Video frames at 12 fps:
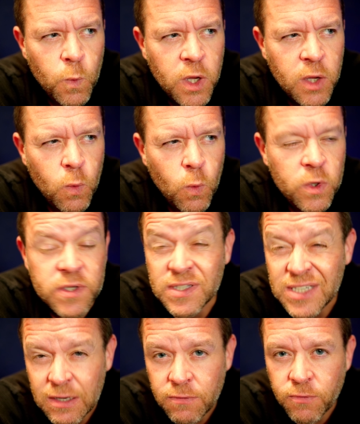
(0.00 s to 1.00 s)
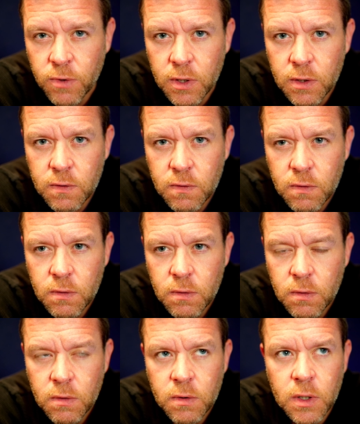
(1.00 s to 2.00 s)
it was different.
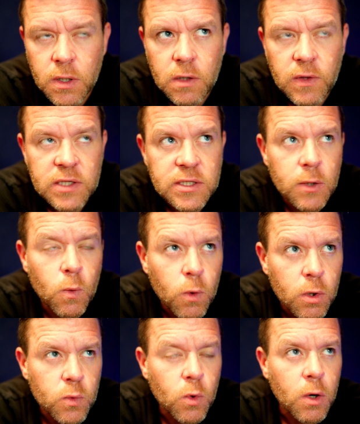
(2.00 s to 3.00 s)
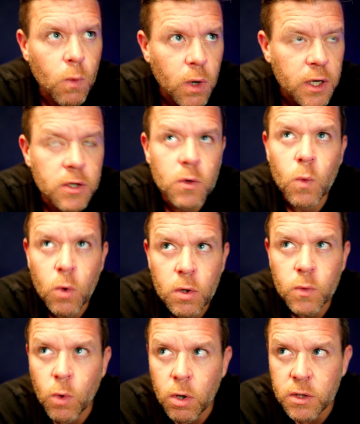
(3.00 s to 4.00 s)
You know, that's like World War One to
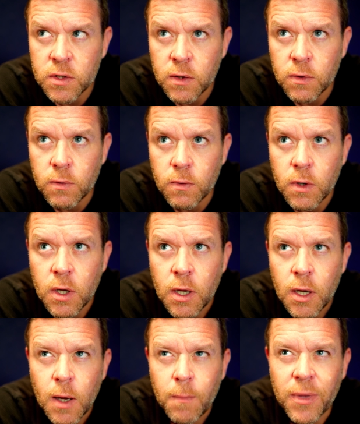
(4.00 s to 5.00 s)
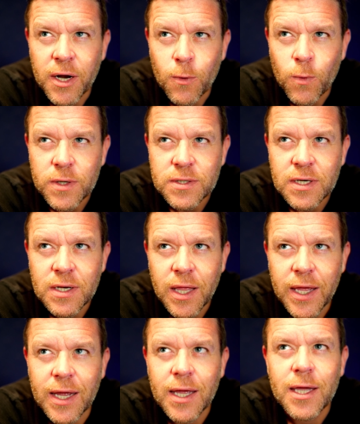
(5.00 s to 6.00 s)
World War Two, but it wasn't
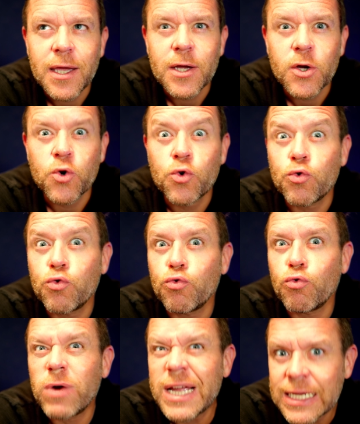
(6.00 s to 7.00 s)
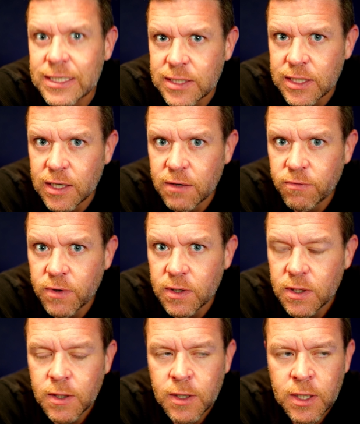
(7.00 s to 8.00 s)
like crazy different.
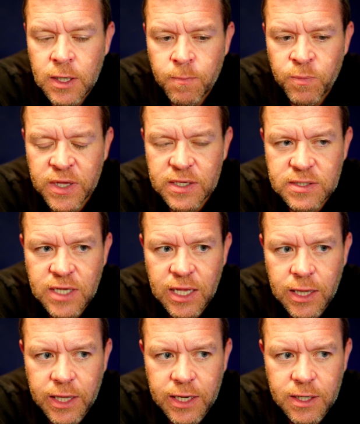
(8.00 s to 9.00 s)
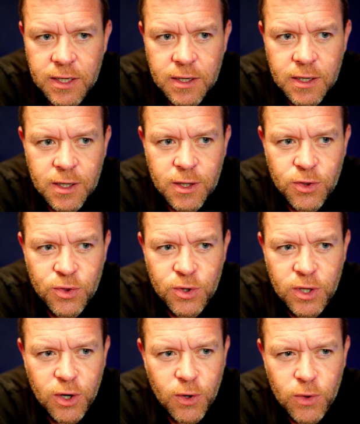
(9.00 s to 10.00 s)
It's not like,
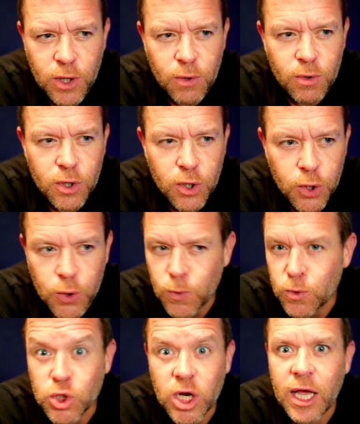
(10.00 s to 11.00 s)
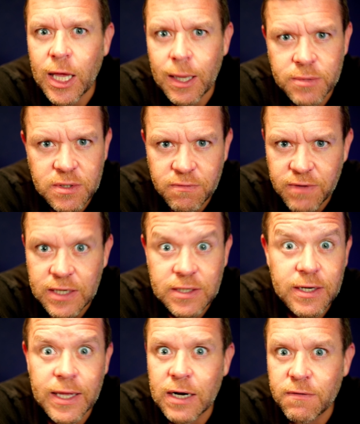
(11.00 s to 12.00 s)
you know, there were new jobs
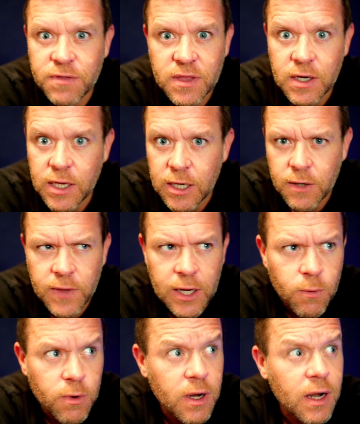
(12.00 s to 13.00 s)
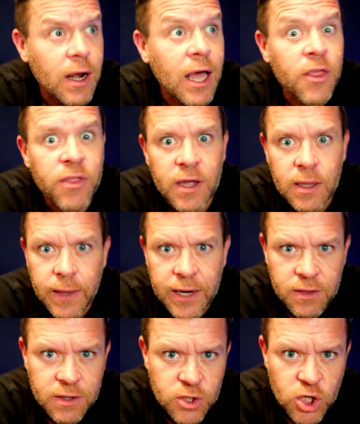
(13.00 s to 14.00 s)
invented out of thin air that were nothing
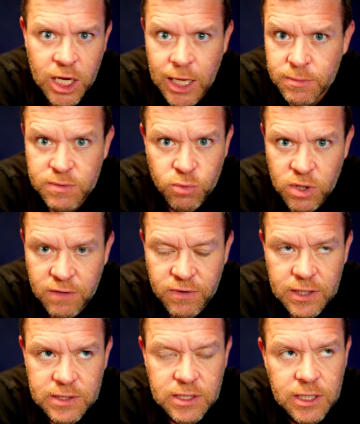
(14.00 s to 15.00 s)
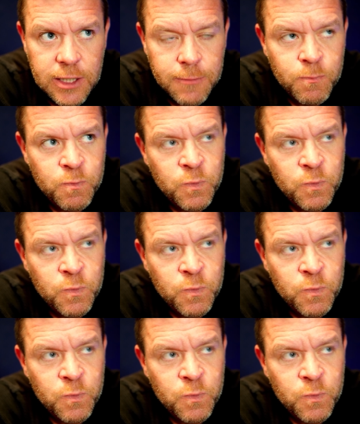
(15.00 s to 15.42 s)
like the jobs previously.